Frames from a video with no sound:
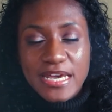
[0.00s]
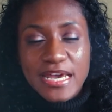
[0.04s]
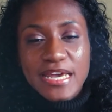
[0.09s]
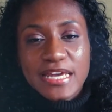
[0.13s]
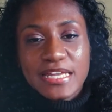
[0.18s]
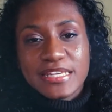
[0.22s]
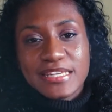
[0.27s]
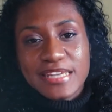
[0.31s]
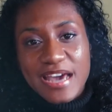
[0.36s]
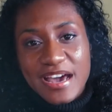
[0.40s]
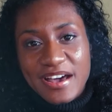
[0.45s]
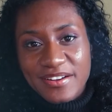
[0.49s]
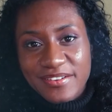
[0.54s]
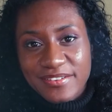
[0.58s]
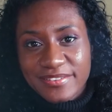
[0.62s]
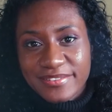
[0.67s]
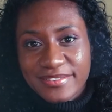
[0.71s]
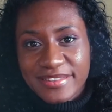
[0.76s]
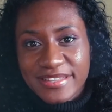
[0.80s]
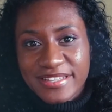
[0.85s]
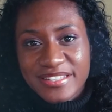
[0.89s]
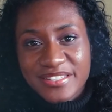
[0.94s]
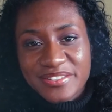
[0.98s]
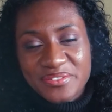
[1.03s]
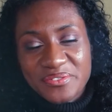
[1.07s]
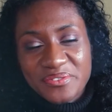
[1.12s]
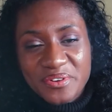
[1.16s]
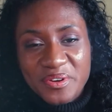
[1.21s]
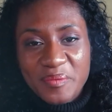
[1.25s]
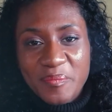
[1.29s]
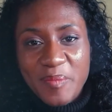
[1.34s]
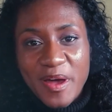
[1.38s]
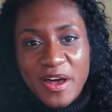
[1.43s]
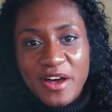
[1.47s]
Now, let's talk
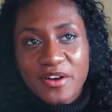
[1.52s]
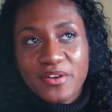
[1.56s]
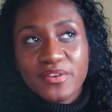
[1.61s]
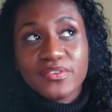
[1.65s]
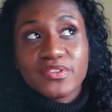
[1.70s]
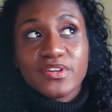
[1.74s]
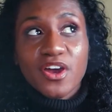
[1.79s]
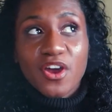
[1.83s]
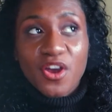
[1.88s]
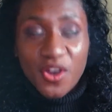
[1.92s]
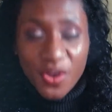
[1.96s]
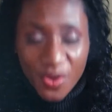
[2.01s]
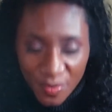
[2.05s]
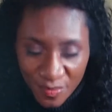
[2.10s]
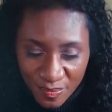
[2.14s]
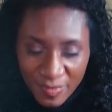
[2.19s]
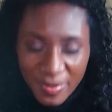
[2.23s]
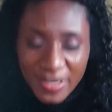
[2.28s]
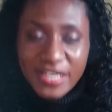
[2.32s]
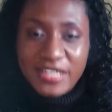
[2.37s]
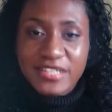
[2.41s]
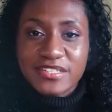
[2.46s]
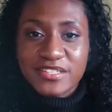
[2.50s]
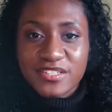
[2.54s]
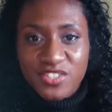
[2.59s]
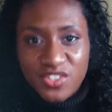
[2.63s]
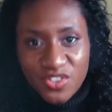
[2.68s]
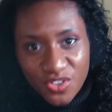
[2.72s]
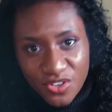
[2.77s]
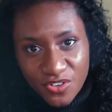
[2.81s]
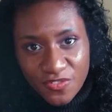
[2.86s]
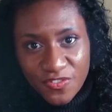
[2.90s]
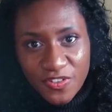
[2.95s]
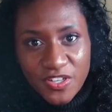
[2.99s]
about homemade dog
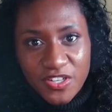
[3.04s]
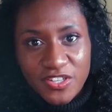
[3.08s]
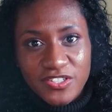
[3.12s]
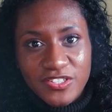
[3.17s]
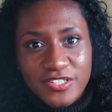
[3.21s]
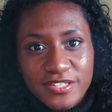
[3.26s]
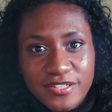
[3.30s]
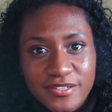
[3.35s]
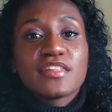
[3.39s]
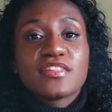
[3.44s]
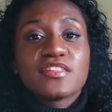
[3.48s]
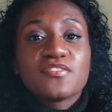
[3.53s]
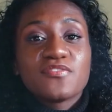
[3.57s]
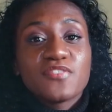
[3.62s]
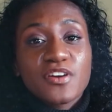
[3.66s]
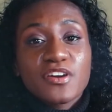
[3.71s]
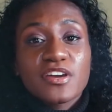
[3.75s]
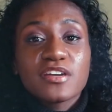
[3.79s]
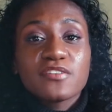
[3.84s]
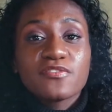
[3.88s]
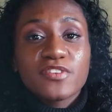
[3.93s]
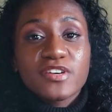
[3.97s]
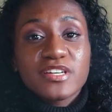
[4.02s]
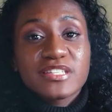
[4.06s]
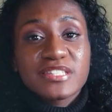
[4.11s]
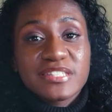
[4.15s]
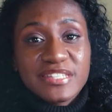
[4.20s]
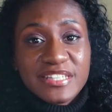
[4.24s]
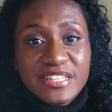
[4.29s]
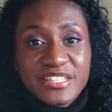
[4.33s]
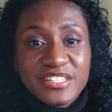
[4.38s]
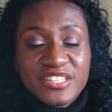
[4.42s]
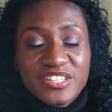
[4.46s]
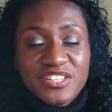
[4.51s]
food. The very first thing
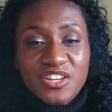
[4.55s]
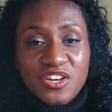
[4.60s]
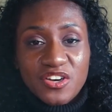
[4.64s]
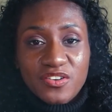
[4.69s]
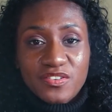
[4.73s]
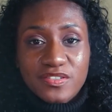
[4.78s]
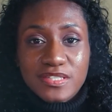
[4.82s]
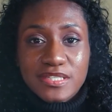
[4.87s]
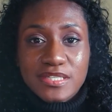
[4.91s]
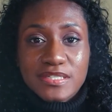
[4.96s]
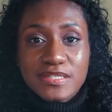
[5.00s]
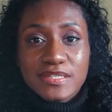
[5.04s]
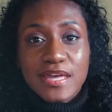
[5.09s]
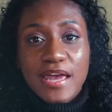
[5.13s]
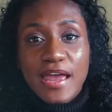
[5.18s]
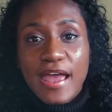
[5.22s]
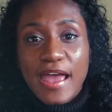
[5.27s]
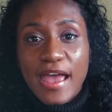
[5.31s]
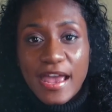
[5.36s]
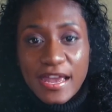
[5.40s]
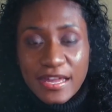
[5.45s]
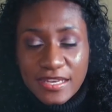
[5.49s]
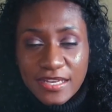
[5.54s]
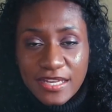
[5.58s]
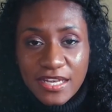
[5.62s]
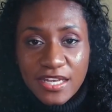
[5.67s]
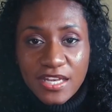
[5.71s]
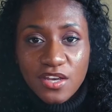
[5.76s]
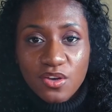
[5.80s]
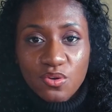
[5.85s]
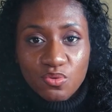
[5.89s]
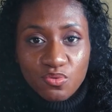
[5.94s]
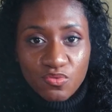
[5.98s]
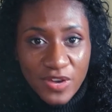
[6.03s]
to note is that any
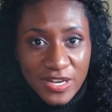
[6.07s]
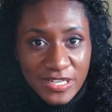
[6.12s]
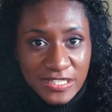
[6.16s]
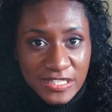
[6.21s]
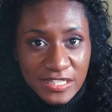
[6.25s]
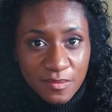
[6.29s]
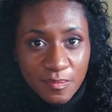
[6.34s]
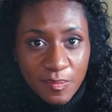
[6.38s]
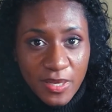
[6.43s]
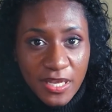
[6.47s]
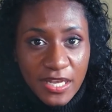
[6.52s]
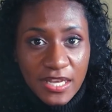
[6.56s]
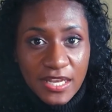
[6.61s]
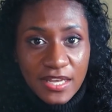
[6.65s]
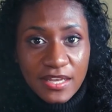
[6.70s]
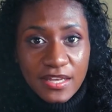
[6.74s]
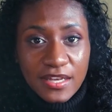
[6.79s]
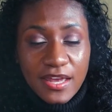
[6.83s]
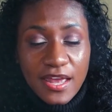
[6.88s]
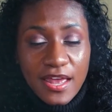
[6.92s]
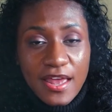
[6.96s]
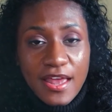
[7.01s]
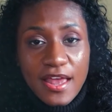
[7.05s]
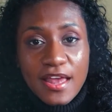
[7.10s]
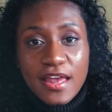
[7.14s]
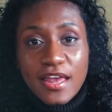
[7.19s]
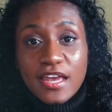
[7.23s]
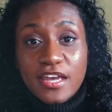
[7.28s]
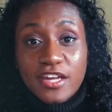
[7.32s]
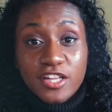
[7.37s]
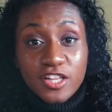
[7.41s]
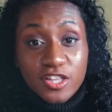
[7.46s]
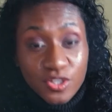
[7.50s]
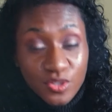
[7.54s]
recipe,
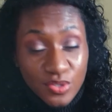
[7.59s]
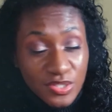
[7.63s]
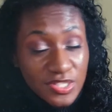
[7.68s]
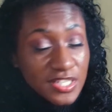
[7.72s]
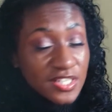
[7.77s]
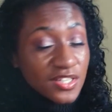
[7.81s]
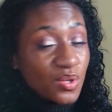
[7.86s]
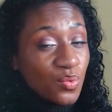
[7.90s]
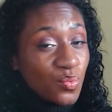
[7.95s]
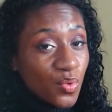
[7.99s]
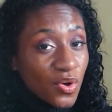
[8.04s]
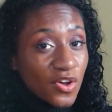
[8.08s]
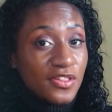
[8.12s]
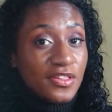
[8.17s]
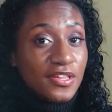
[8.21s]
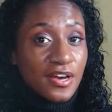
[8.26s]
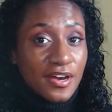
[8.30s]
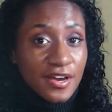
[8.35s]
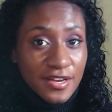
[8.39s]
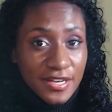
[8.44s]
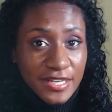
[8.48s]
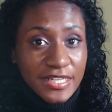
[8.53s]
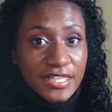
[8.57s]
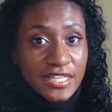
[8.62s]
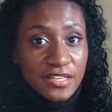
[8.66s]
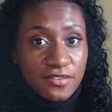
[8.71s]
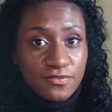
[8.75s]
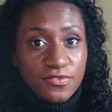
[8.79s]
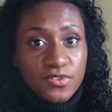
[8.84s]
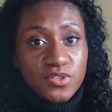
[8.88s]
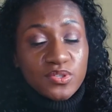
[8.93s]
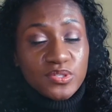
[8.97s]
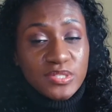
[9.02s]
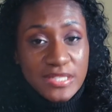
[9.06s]
including the one that I give
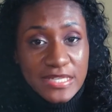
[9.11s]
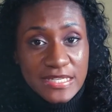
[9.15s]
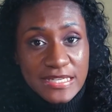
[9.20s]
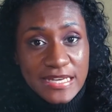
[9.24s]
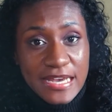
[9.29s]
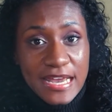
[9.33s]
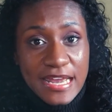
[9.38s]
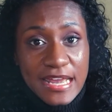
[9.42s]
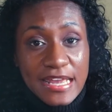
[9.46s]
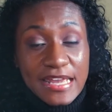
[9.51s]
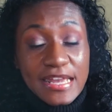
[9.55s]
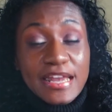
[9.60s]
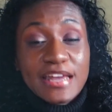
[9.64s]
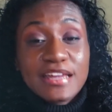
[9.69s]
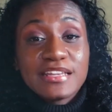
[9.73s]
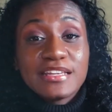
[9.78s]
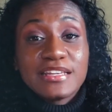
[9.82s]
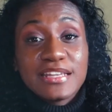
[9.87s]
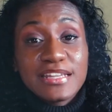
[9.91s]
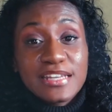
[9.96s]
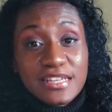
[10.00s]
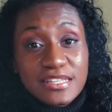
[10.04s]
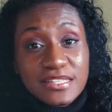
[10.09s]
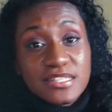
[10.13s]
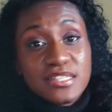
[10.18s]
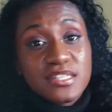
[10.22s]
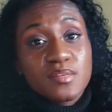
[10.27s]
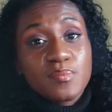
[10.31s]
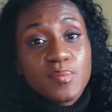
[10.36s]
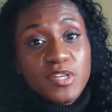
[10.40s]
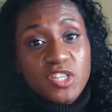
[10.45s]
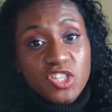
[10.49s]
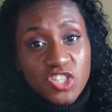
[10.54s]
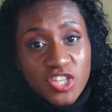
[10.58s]
you today, needs to be
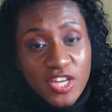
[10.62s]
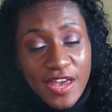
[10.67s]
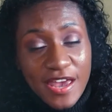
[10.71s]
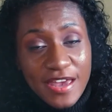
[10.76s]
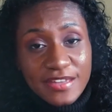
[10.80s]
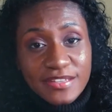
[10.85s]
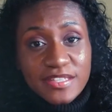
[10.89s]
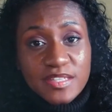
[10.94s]
checked